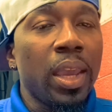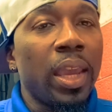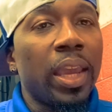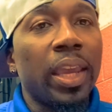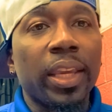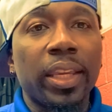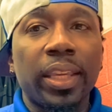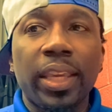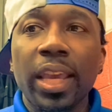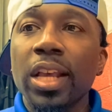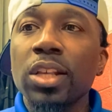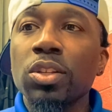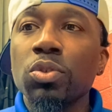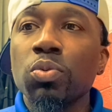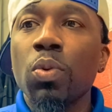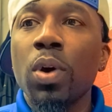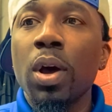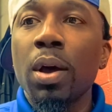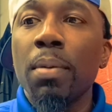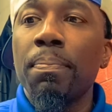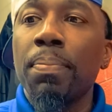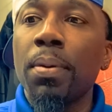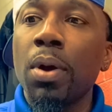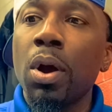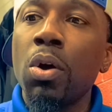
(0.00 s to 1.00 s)
And guess
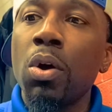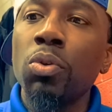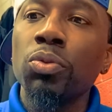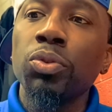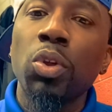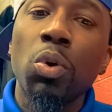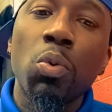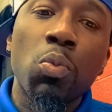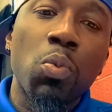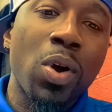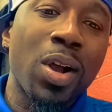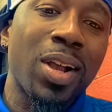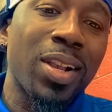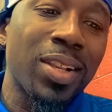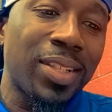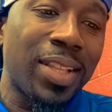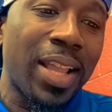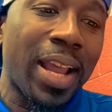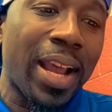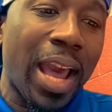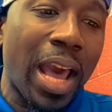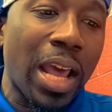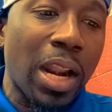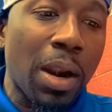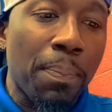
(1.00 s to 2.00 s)
what, bro? The ones
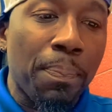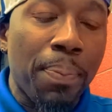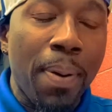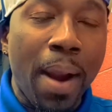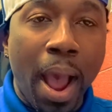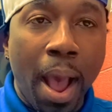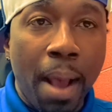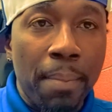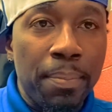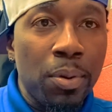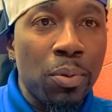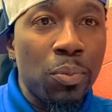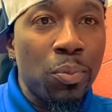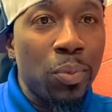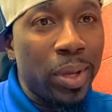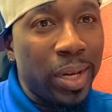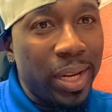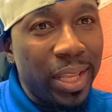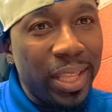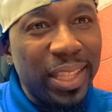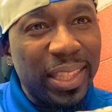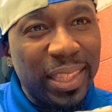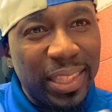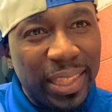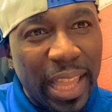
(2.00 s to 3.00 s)
that got a problem with
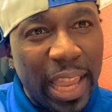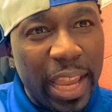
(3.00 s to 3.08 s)
it,